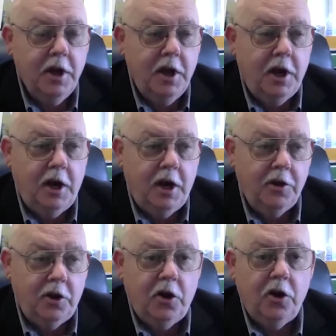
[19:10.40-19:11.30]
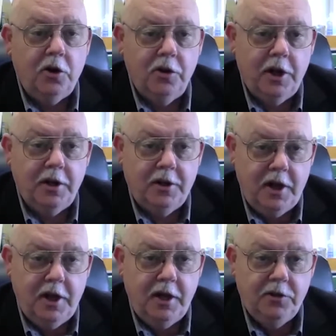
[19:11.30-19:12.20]
the longer that
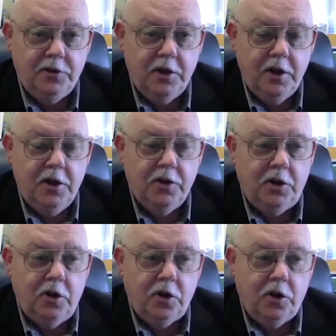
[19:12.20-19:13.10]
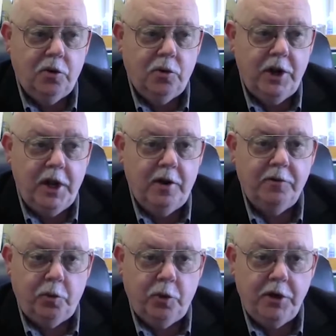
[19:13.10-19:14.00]
takes, the longer we have
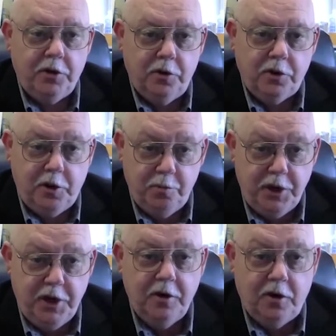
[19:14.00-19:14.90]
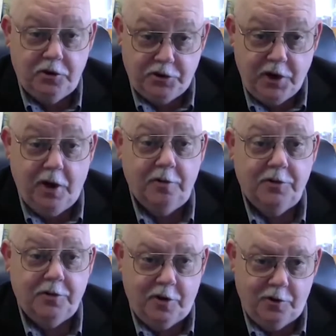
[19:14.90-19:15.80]
to wait to compete ourselves
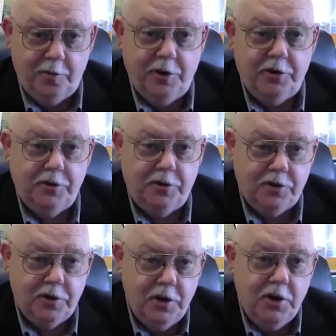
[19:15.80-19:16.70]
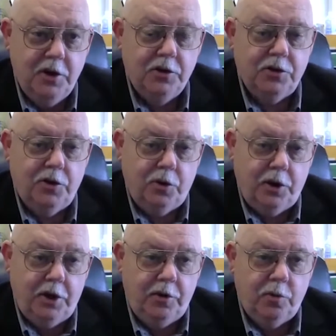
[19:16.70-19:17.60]
for other business. So
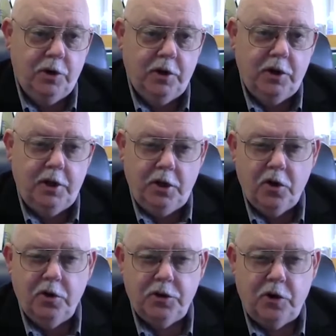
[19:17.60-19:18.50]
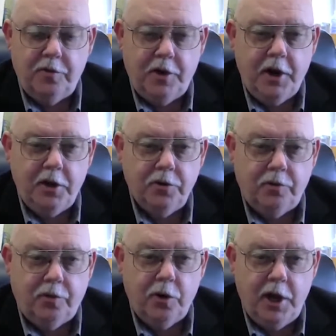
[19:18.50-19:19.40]
it really hurts our financial
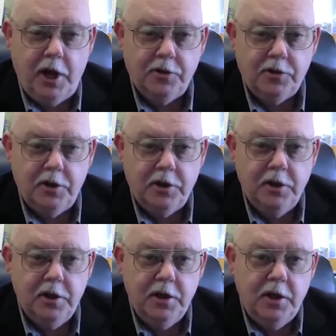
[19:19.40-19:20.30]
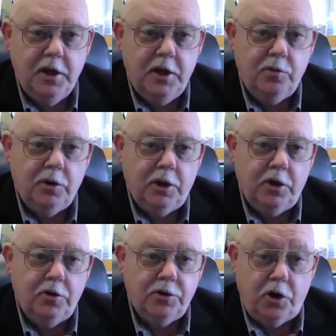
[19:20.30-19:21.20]
forecasting. It really
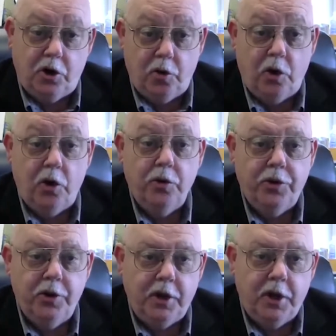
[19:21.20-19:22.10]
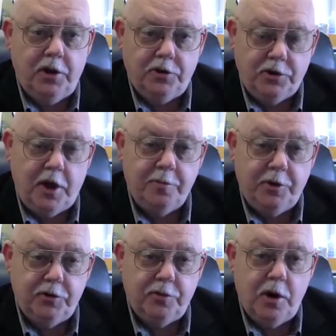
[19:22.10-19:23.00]
hurts our growth. It kind of stopped
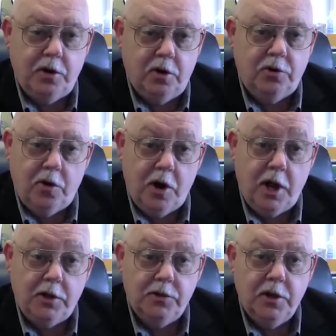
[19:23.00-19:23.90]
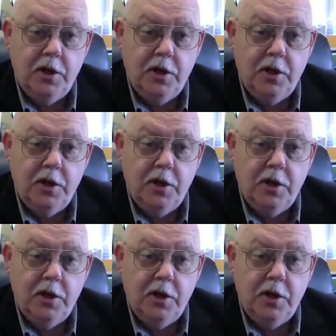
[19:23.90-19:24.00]
us right in our tracks.